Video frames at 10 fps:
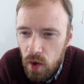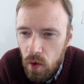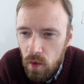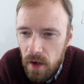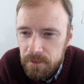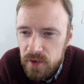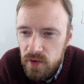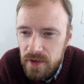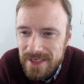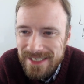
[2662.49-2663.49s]
go up
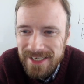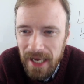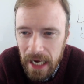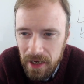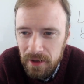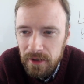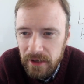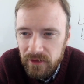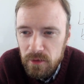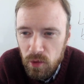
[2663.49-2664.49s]
to the scale
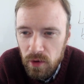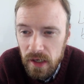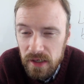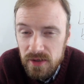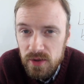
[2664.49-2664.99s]
every morning.